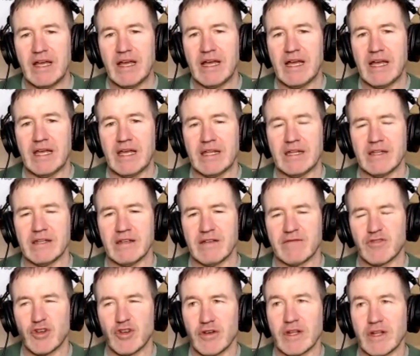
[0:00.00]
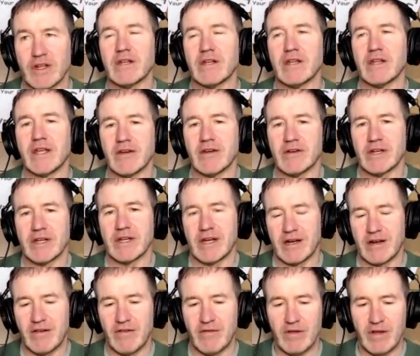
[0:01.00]
and I've thrown in here and
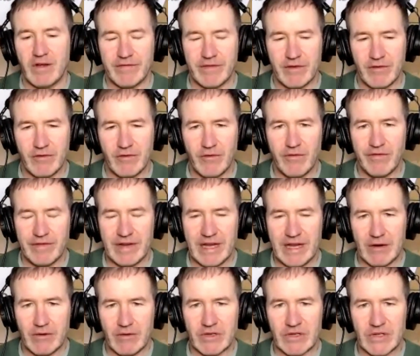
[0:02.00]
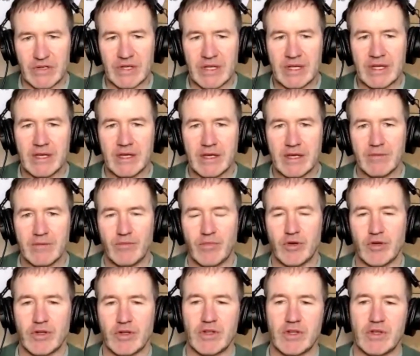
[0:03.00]
there a few flowers.
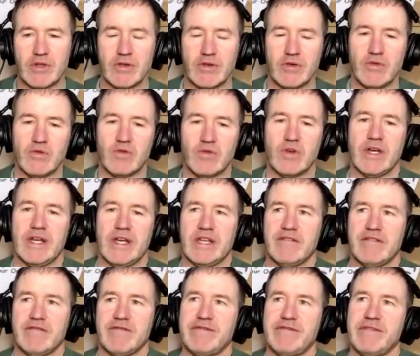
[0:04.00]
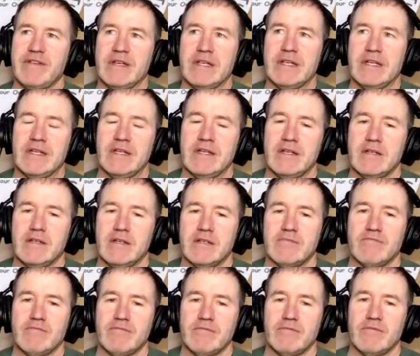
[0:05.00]
But to kind of,
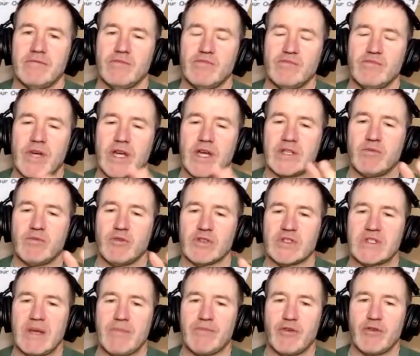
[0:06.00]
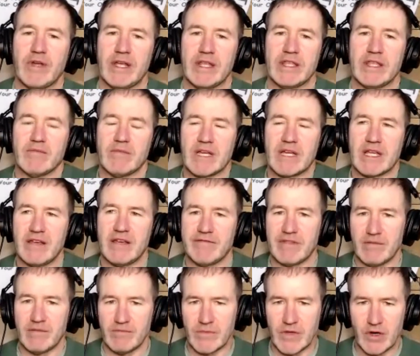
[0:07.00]
I suppose, separate them and
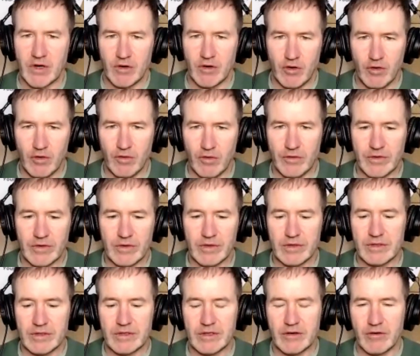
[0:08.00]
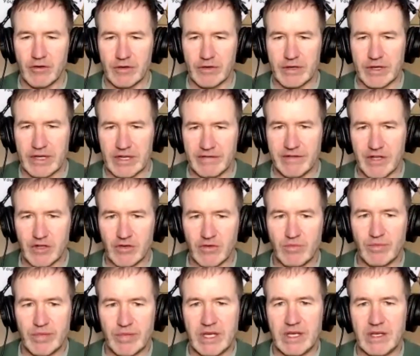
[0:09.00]
give them their own
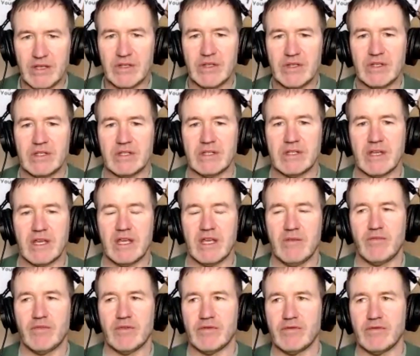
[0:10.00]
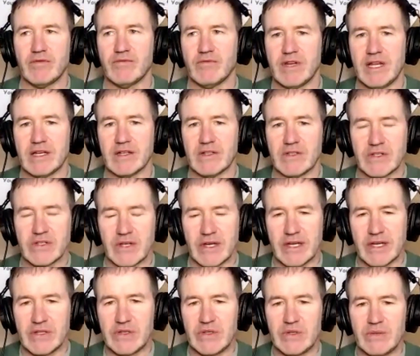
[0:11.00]
individual piece to keep it really
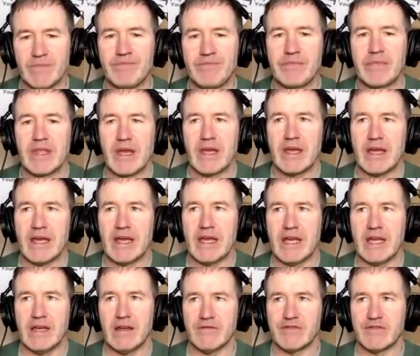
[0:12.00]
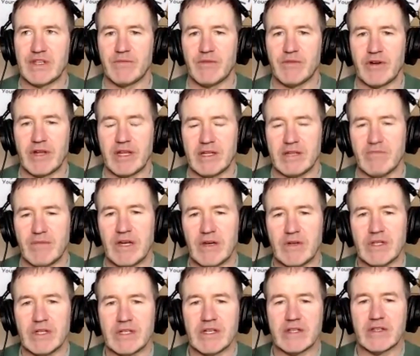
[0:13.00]
concise, I've separated them
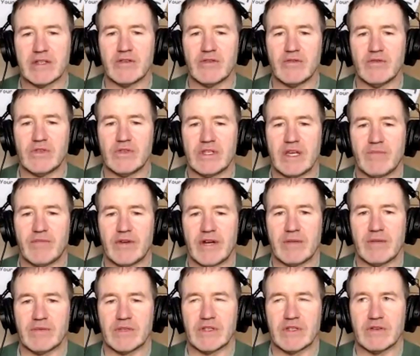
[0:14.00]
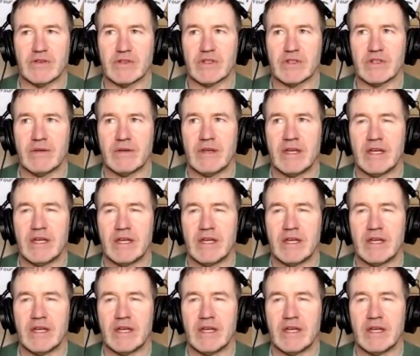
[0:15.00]
out into two separate episodes.